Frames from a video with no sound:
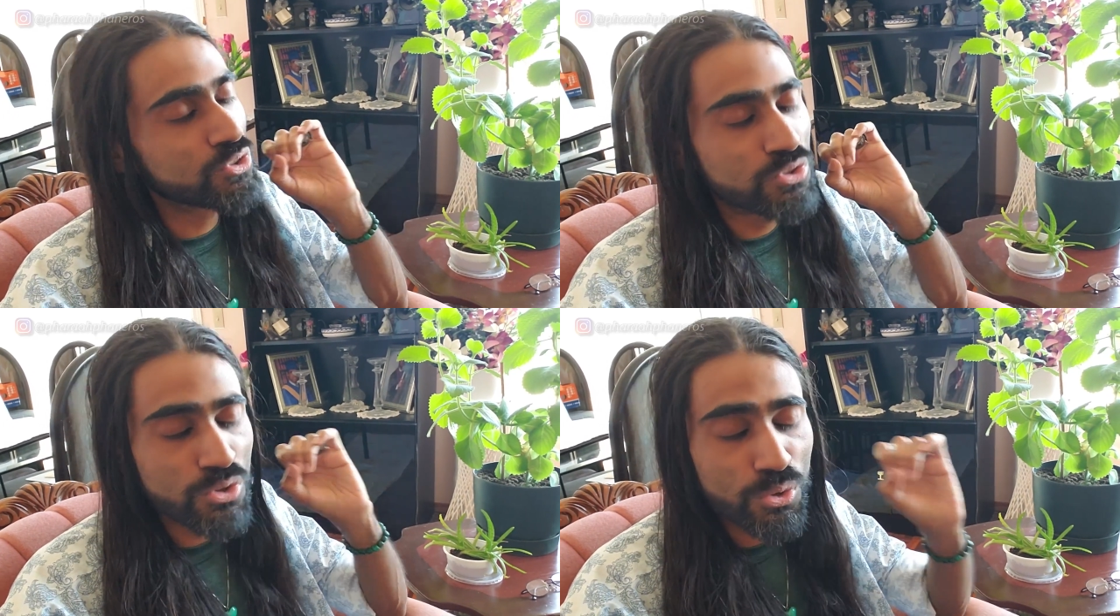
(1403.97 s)

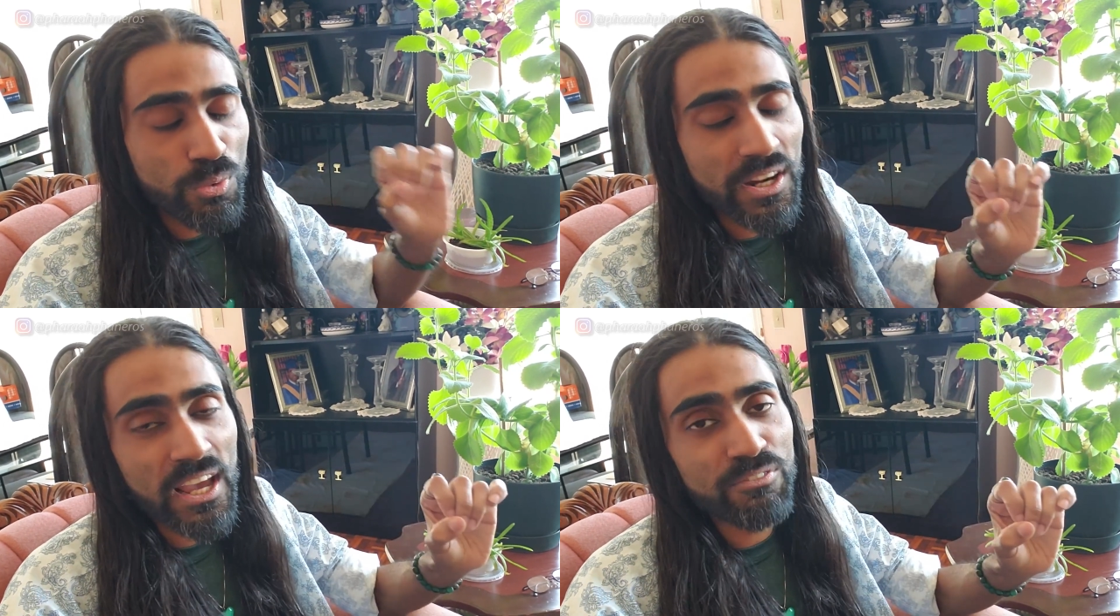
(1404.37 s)
Do
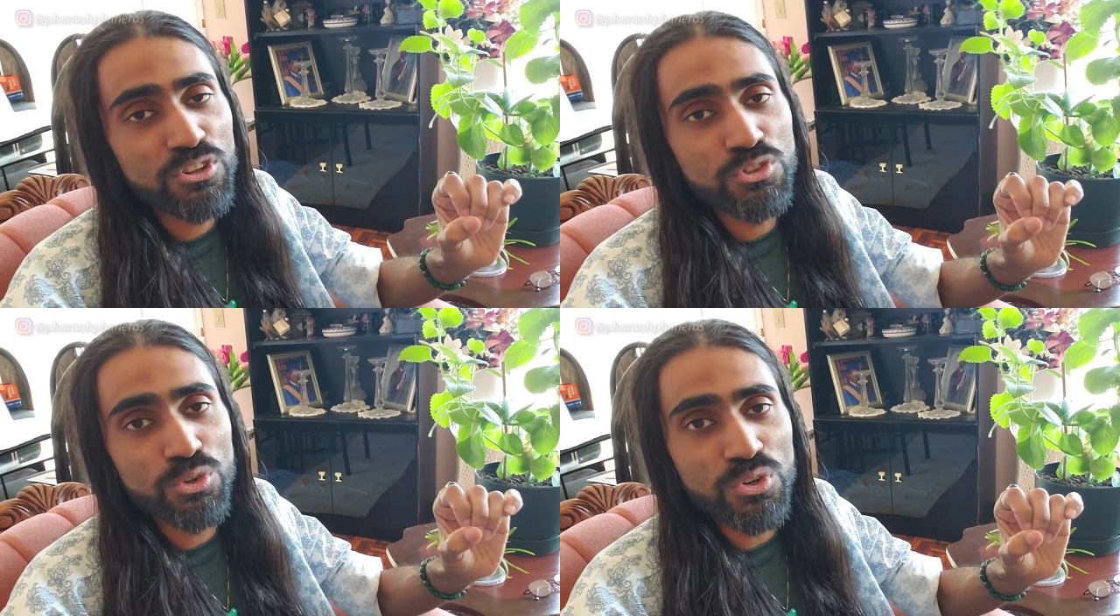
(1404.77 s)
whatever
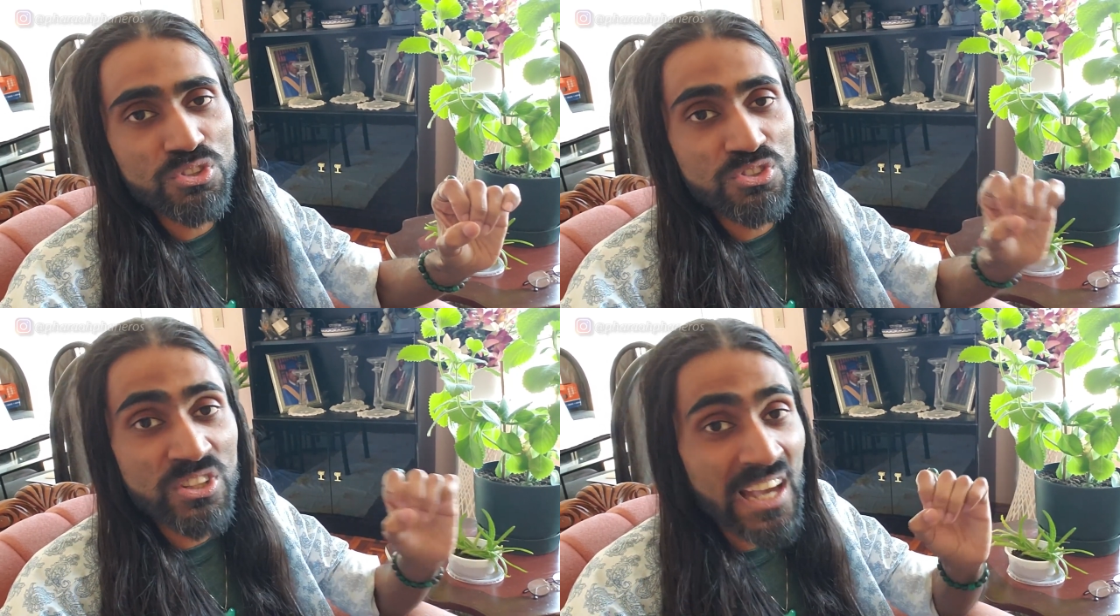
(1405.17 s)
Source
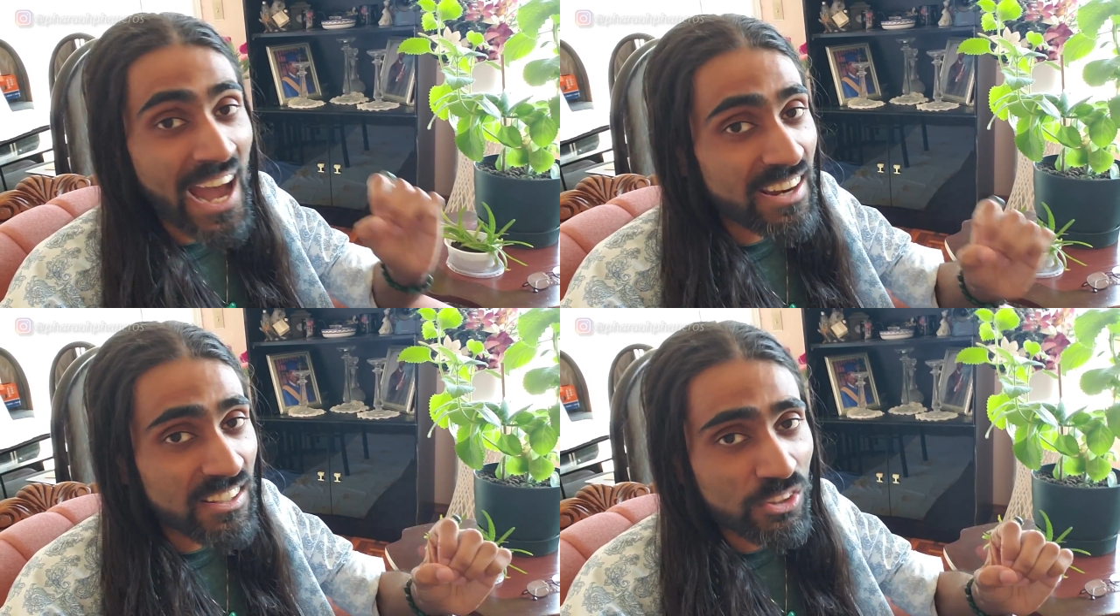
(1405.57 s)
is
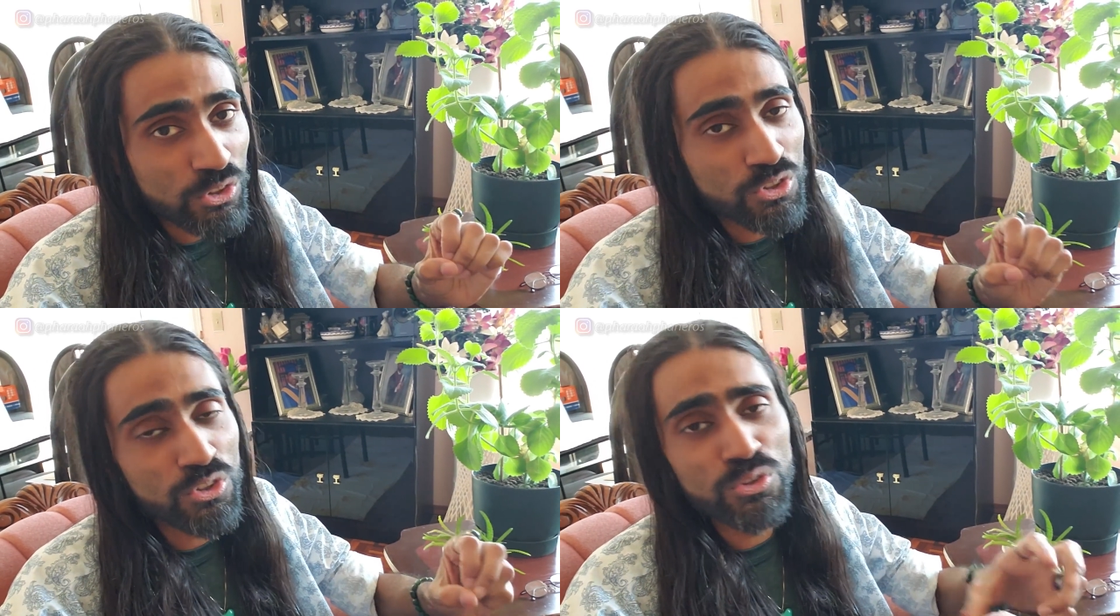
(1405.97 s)
guiding you
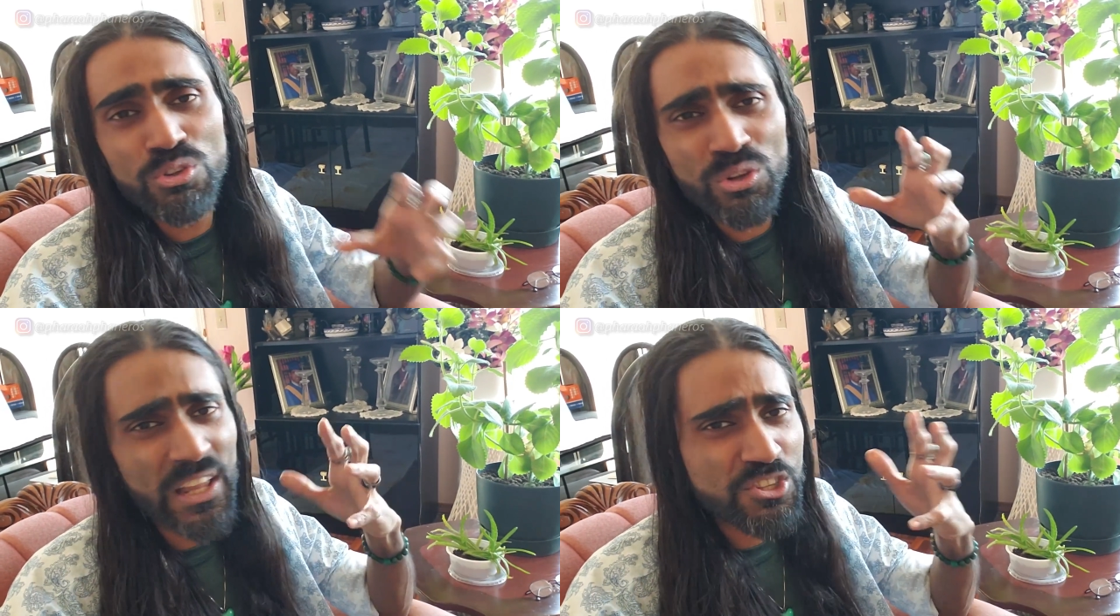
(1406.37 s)
to do.
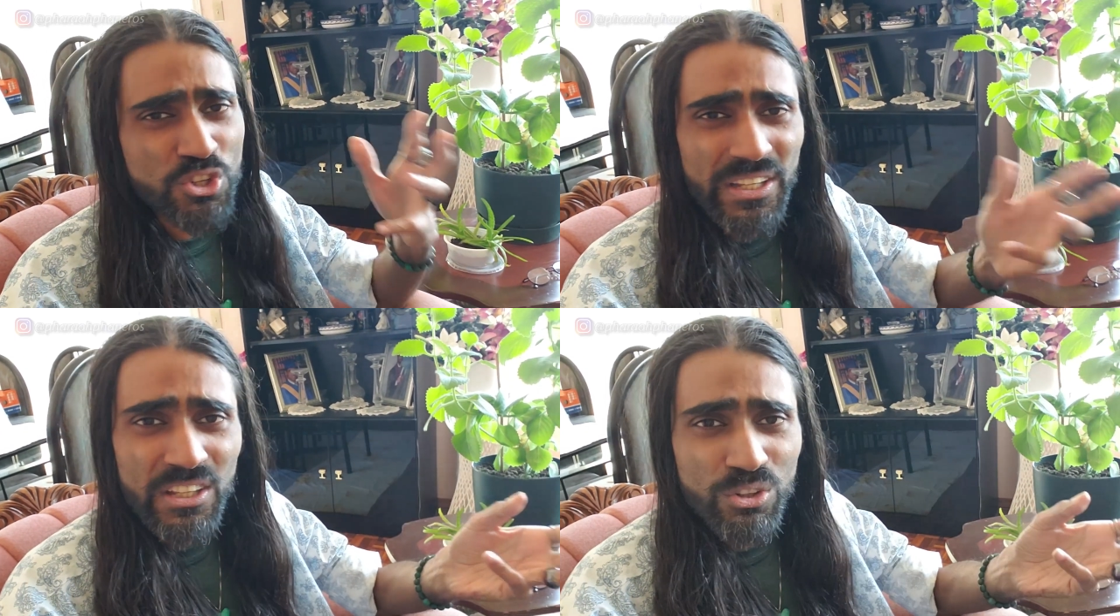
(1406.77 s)
Don't let your
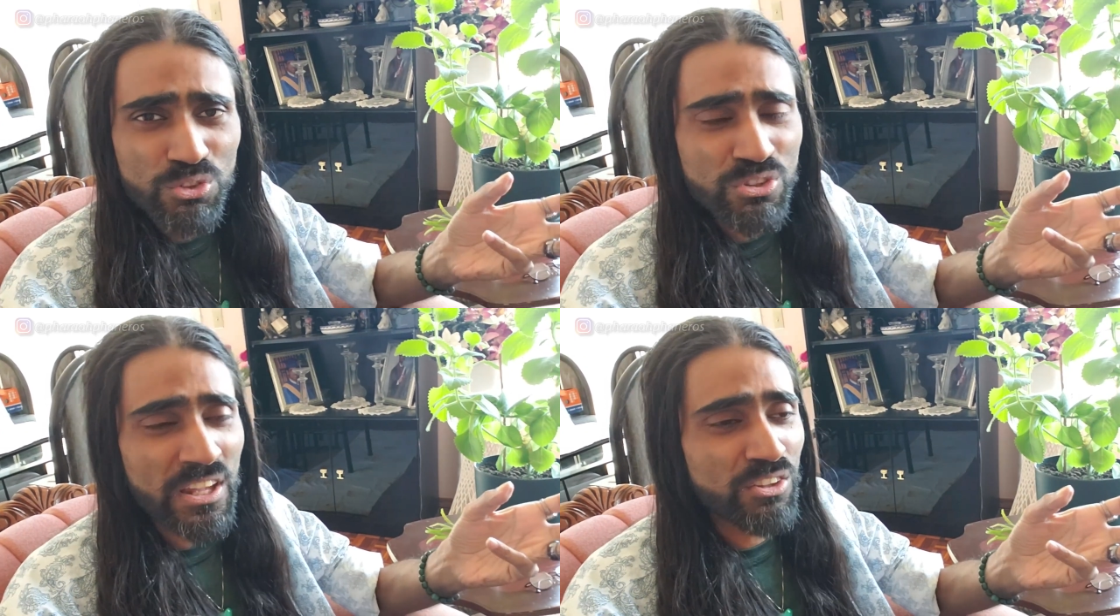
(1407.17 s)
egos
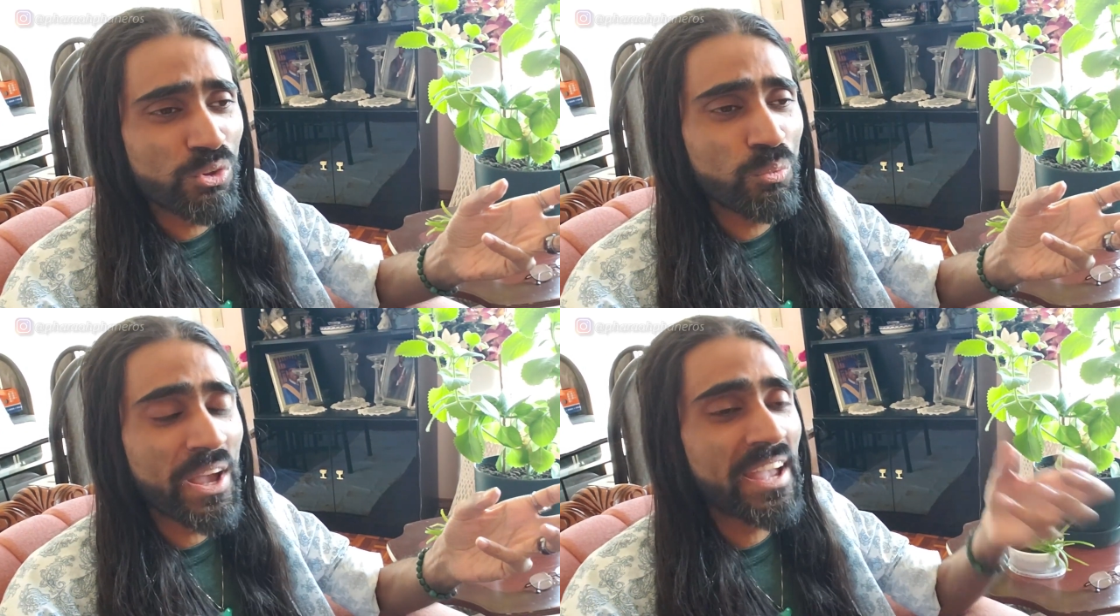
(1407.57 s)
get in the
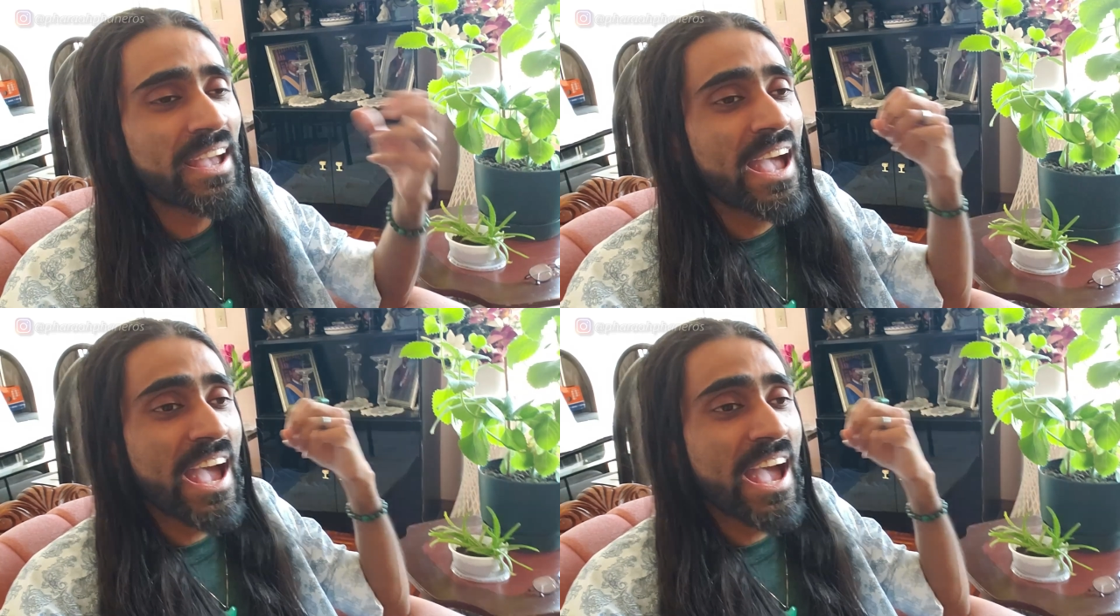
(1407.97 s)
way.